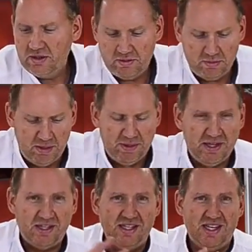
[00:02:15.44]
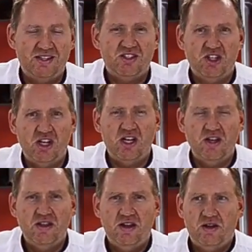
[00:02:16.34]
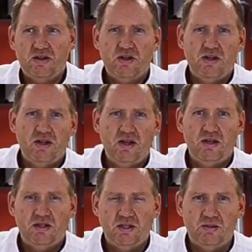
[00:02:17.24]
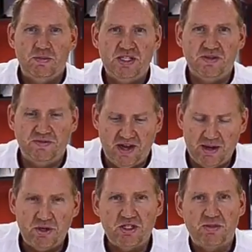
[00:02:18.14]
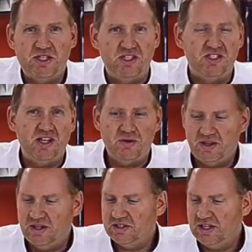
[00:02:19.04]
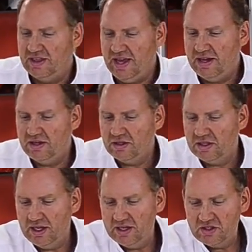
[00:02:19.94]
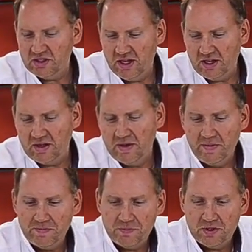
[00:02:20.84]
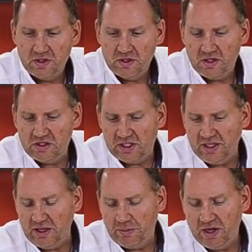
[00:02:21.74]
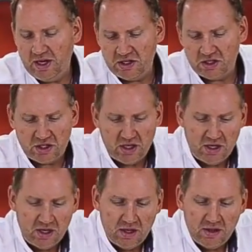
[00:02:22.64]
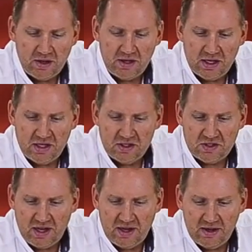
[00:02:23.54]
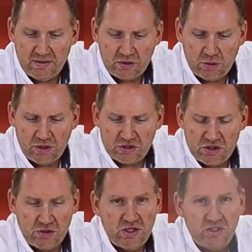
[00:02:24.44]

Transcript: maybe it can get stuck on there. Little bits of fiber, especially celery, things like that, could get it stuck. There's a cleaning brush. There is a coarse juicing